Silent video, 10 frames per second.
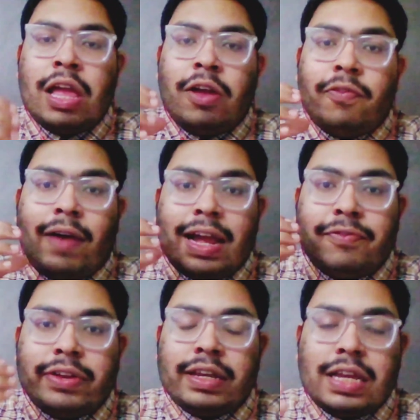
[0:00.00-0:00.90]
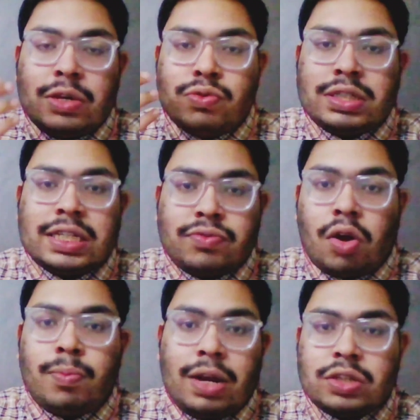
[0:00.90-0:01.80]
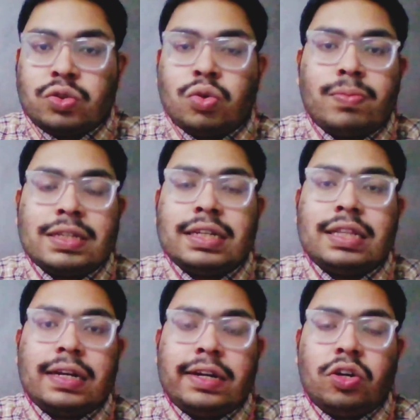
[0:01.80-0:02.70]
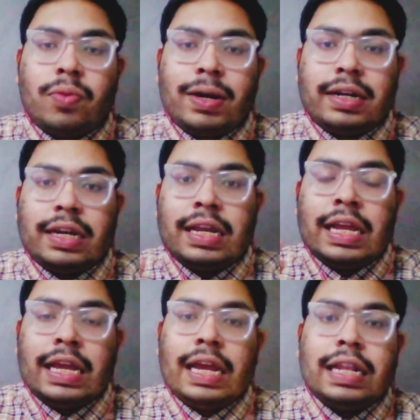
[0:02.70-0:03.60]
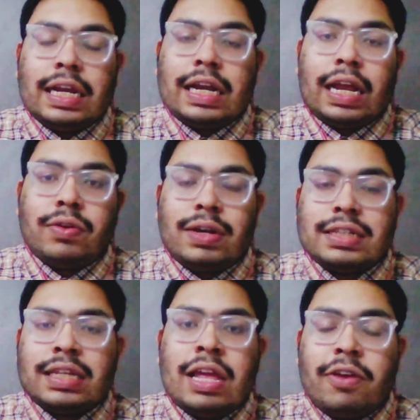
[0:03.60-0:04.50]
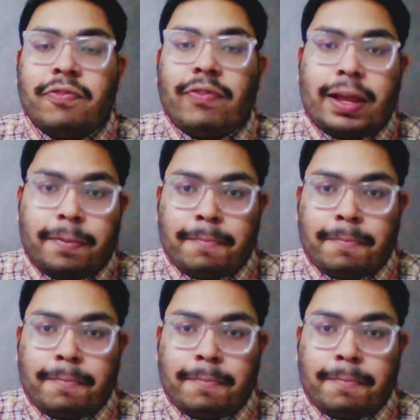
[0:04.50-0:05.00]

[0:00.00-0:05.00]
why we use this formula so much in the trigonometry, in the calculus, why.